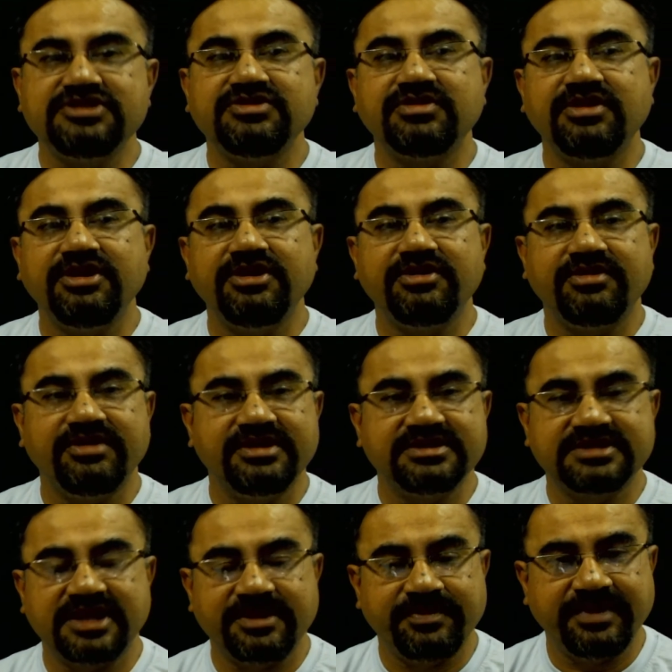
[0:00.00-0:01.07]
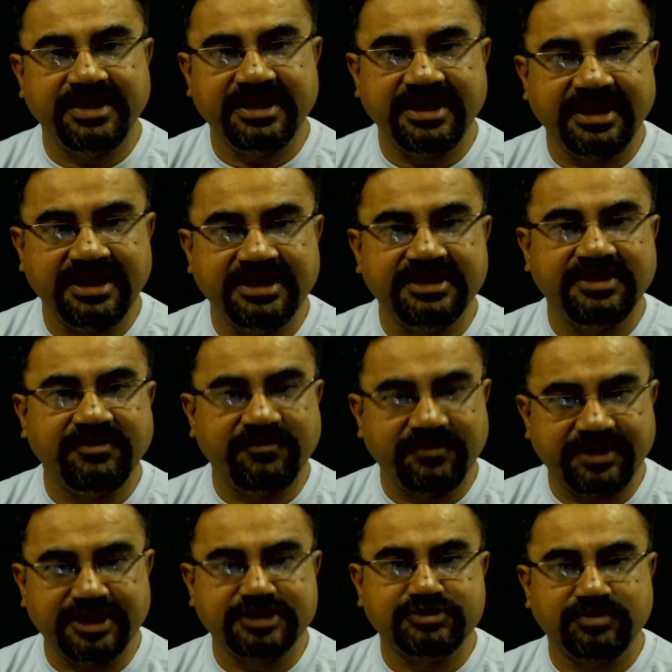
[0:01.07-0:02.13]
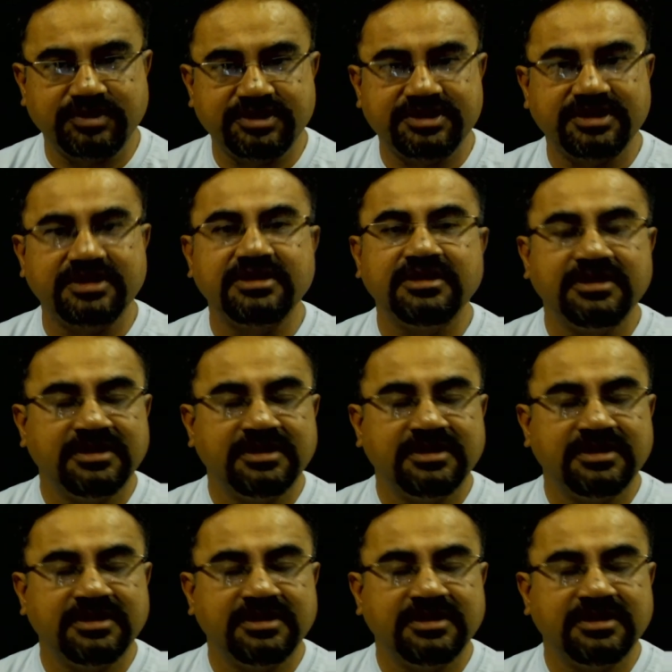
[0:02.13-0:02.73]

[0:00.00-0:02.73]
Euglenoids are mainly in the fresh water.